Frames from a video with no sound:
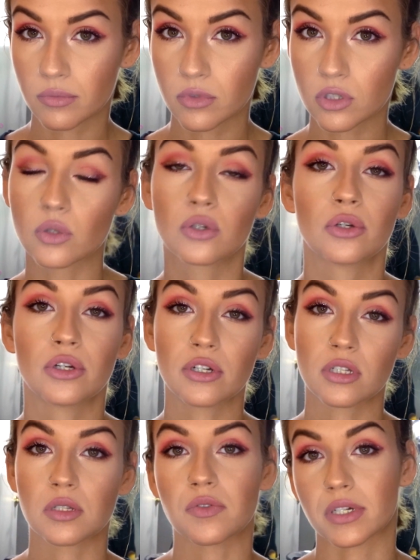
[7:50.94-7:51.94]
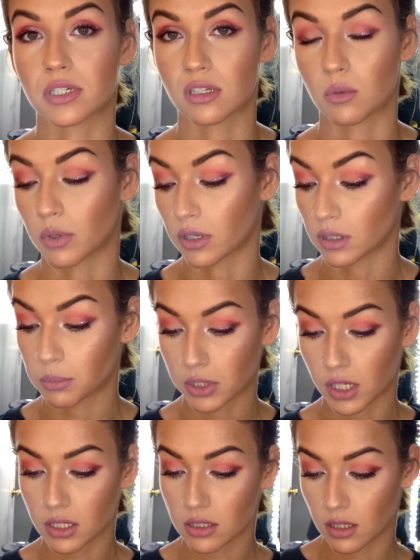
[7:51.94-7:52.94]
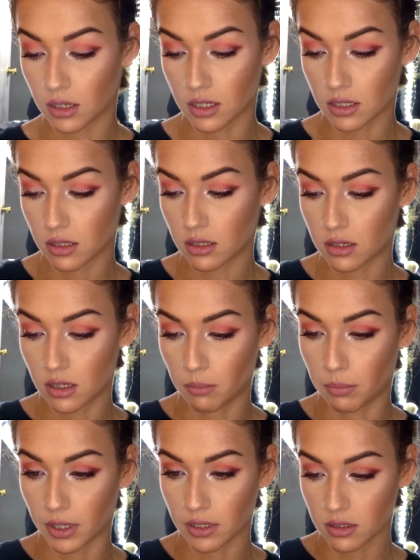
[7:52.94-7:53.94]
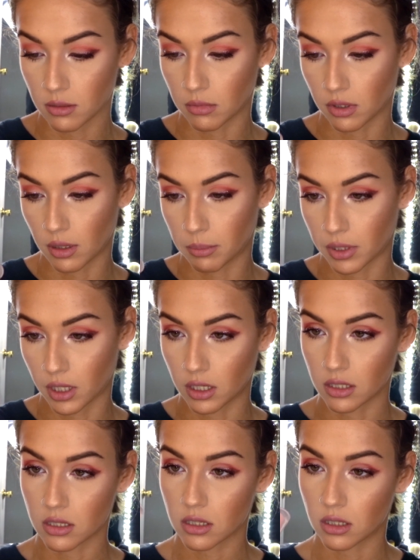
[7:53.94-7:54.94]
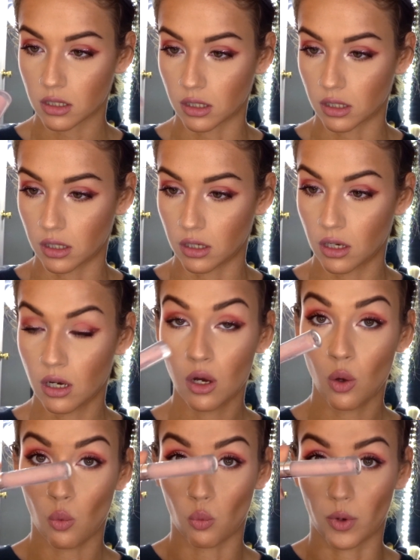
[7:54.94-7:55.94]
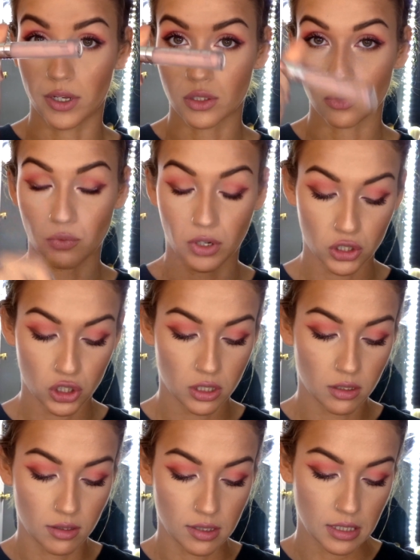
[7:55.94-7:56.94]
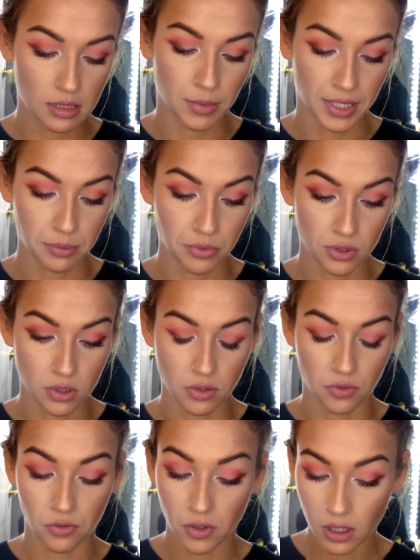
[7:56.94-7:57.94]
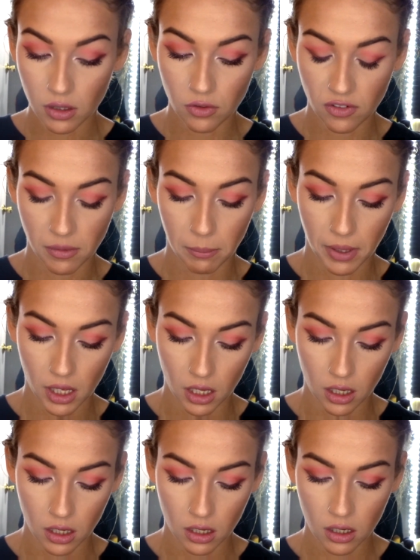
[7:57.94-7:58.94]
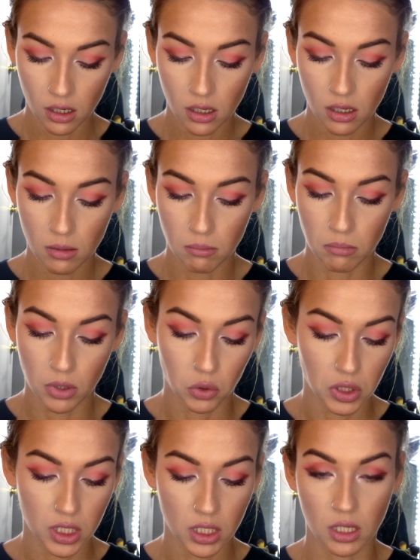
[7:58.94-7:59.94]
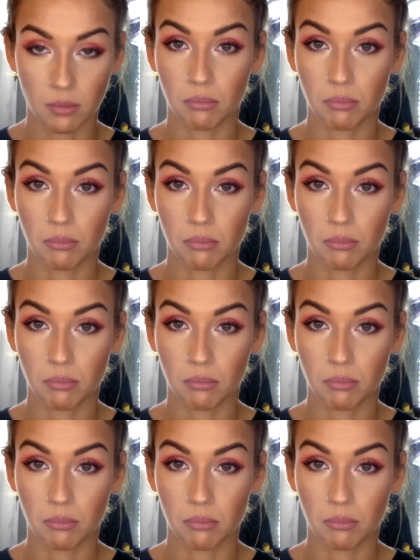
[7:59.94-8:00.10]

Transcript: So New Year's Eve I did wear lip gloss. This is the Buxom Lip Gloss in White Russian. This is my absolute fave pink milky